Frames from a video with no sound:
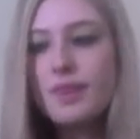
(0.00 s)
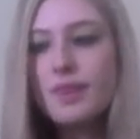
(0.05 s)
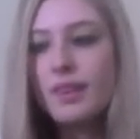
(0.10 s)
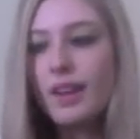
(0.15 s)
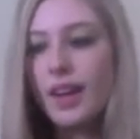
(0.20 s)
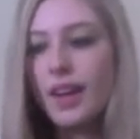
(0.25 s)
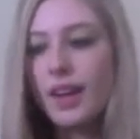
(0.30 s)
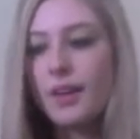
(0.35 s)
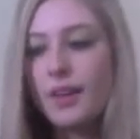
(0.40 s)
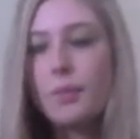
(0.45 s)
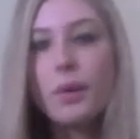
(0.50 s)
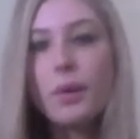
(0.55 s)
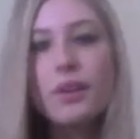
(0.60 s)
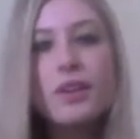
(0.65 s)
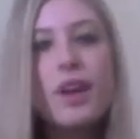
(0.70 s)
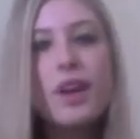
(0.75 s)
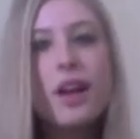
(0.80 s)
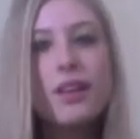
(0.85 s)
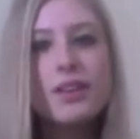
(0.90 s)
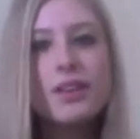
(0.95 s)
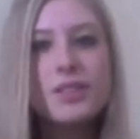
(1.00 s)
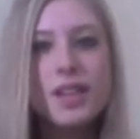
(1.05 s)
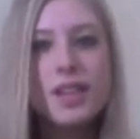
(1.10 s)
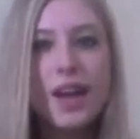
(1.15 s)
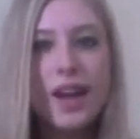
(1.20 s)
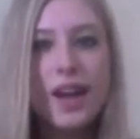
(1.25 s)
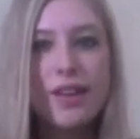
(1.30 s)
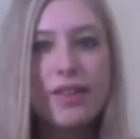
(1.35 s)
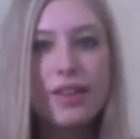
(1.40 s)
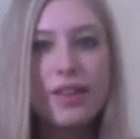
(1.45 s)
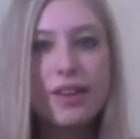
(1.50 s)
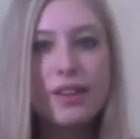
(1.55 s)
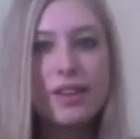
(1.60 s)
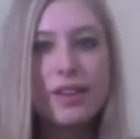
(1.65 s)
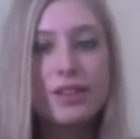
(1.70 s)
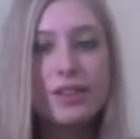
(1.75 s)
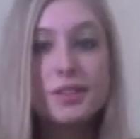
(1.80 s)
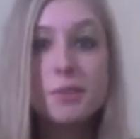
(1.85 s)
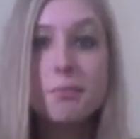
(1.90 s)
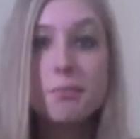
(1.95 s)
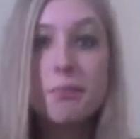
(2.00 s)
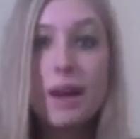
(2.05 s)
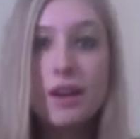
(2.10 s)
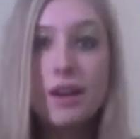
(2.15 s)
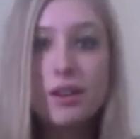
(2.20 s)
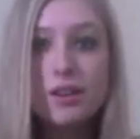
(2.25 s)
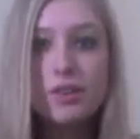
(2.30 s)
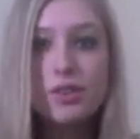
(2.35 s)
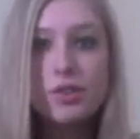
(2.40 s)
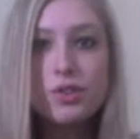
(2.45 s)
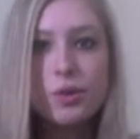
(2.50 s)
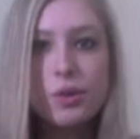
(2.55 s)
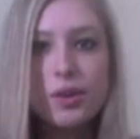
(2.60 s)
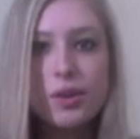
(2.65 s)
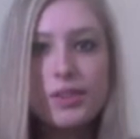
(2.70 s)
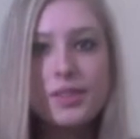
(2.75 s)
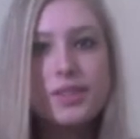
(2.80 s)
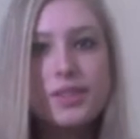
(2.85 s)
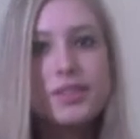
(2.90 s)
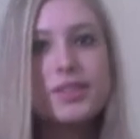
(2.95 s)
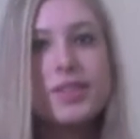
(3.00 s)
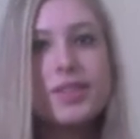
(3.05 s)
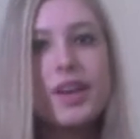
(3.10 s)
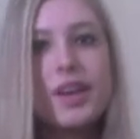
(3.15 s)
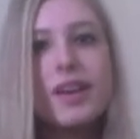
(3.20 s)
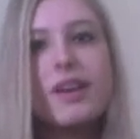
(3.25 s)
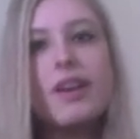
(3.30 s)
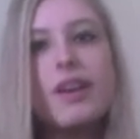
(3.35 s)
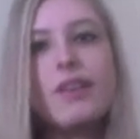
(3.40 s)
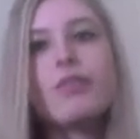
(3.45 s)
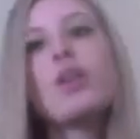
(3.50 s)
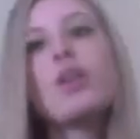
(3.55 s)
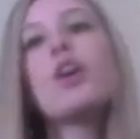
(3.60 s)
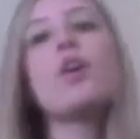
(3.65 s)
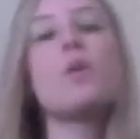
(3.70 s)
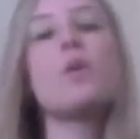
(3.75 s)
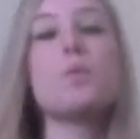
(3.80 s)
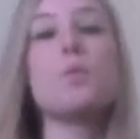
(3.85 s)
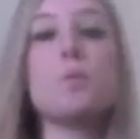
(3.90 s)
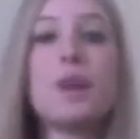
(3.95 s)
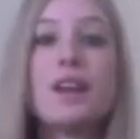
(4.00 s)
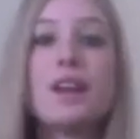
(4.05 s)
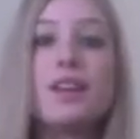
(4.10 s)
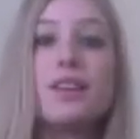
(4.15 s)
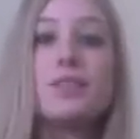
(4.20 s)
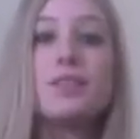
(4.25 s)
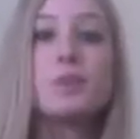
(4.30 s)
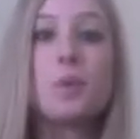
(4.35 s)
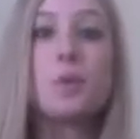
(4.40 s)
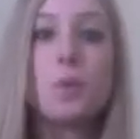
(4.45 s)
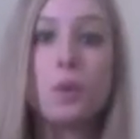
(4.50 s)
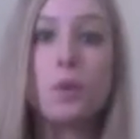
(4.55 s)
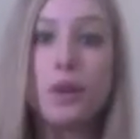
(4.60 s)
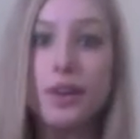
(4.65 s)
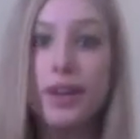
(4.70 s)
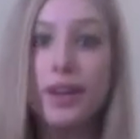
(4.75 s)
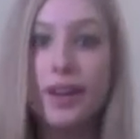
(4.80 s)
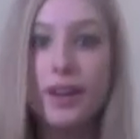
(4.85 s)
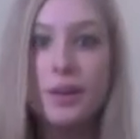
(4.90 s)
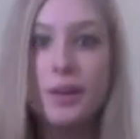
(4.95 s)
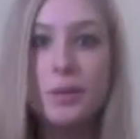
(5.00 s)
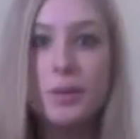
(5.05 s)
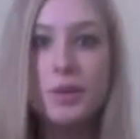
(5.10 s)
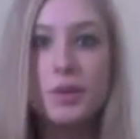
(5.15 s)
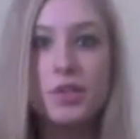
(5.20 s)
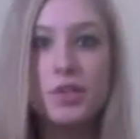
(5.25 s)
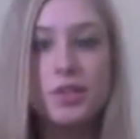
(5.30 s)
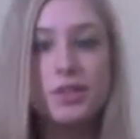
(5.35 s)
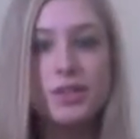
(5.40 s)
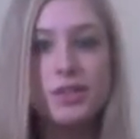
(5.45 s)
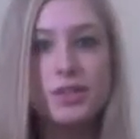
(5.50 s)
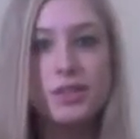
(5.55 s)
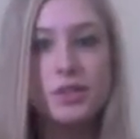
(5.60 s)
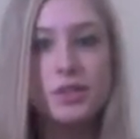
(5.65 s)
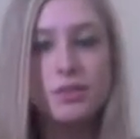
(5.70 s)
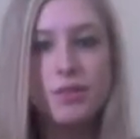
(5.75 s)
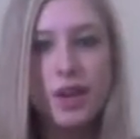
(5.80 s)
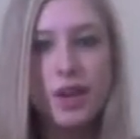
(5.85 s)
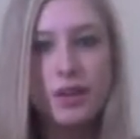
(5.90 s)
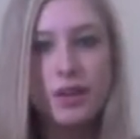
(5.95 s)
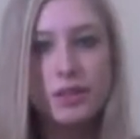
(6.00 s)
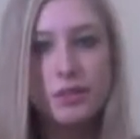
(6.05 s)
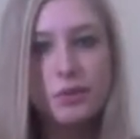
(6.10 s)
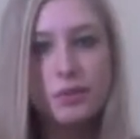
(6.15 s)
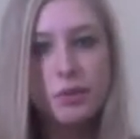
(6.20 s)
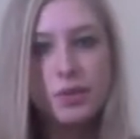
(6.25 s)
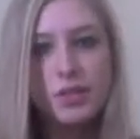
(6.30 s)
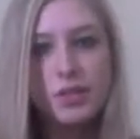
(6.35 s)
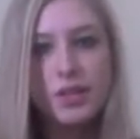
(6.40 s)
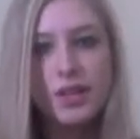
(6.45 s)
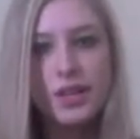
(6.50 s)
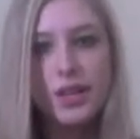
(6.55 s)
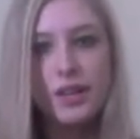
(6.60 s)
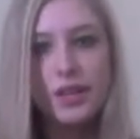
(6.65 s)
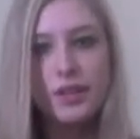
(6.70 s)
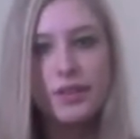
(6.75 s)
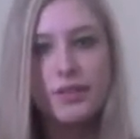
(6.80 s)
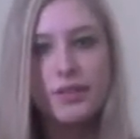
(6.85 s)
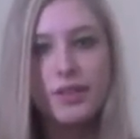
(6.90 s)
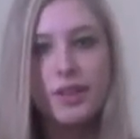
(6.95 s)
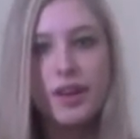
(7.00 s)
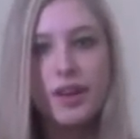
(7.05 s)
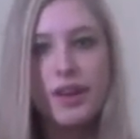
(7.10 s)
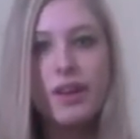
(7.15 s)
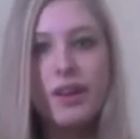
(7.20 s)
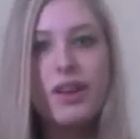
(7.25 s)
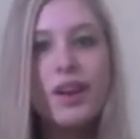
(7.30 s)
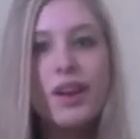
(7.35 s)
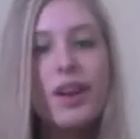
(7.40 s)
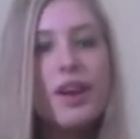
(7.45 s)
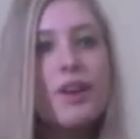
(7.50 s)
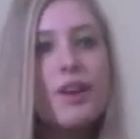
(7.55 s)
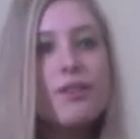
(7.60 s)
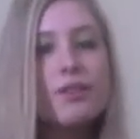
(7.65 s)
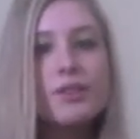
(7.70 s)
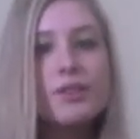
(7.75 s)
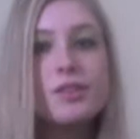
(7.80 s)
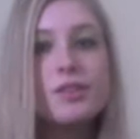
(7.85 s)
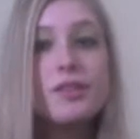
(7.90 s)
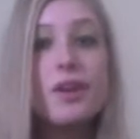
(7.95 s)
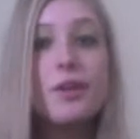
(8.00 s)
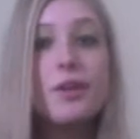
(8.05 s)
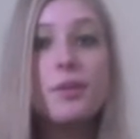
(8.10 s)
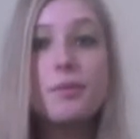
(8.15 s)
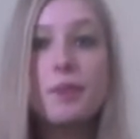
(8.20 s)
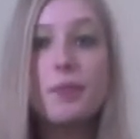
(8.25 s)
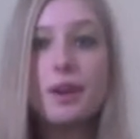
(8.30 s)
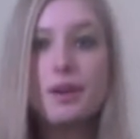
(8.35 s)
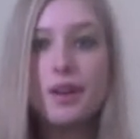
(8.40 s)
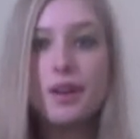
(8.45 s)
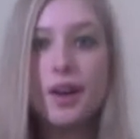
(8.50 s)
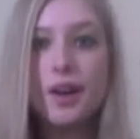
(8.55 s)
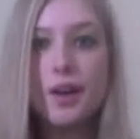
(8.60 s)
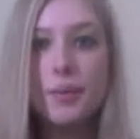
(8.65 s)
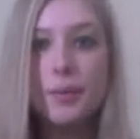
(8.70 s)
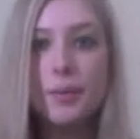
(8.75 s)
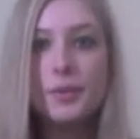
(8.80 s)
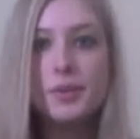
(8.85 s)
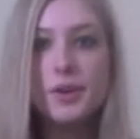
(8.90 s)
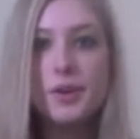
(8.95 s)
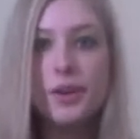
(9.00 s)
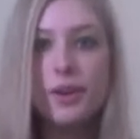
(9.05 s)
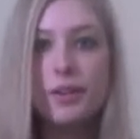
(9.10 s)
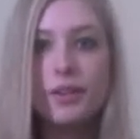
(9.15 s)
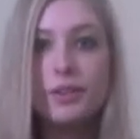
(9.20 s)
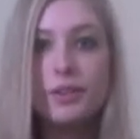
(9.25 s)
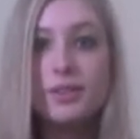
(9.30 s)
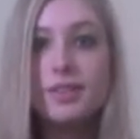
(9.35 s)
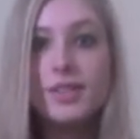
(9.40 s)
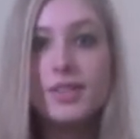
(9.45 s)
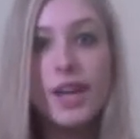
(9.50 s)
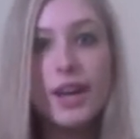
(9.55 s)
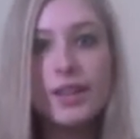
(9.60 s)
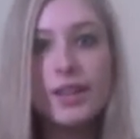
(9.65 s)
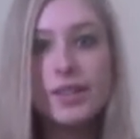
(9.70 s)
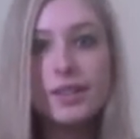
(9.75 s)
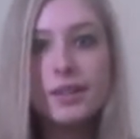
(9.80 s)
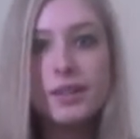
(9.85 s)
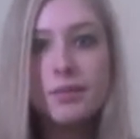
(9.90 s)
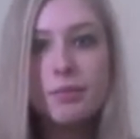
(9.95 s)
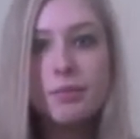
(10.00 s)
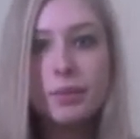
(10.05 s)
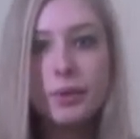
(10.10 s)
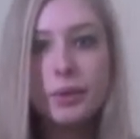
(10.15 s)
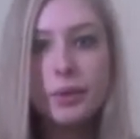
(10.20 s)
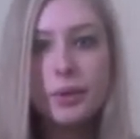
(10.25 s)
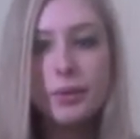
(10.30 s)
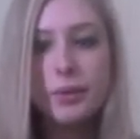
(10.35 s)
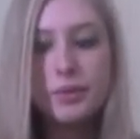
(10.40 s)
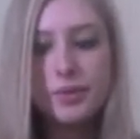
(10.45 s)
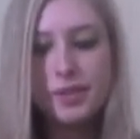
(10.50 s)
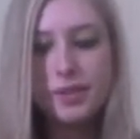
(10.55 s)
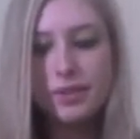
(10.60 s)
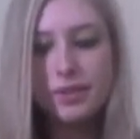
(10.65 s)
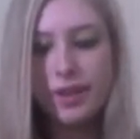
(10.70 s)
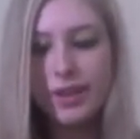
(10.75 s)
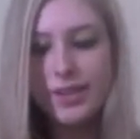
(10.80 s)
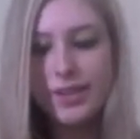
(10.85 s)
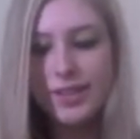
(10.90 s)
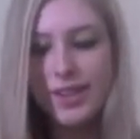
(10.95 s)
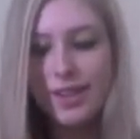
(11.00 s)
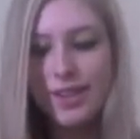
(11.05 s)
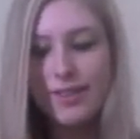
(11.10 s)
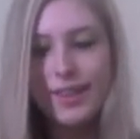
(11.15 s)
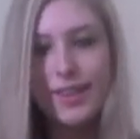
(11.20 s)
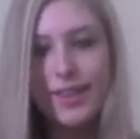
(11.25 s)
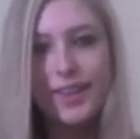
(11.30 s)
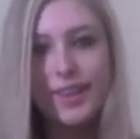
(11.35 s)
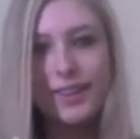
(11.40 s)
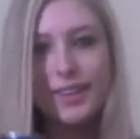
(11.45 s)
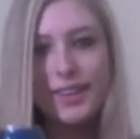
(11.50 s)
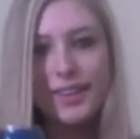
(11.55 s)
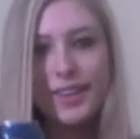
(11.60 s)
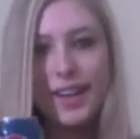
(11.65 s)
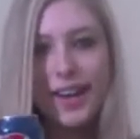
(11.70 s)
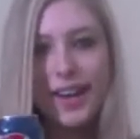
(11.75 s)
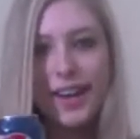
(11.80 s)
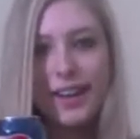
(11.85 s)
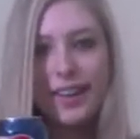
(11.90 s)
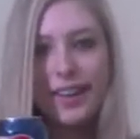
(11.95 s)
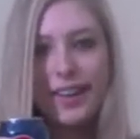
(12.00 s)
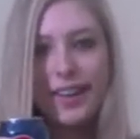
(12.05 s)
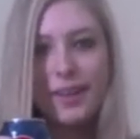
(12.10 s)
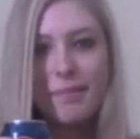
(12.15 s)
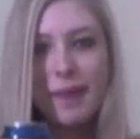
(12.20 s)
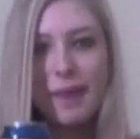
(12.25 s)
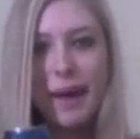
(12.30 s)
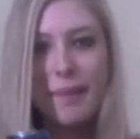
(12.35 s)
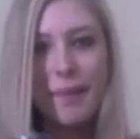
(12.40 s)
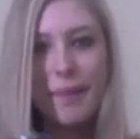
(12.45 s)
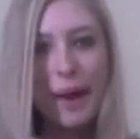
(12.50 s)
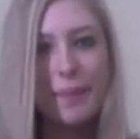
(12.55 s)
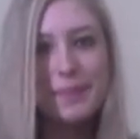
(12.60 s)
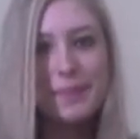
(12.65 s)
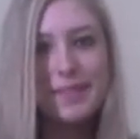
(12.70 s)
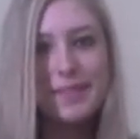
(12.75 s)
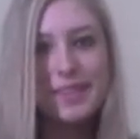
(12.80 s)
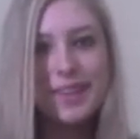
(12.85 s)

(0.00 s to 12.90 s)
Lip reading: And one of the colors that I think is a better choice instead of Radiant Orchid, which is the 2014 color of the year. First of all, the runner-up was called Dazzling Blue. It was a nice navy color, kind of like my Pepsi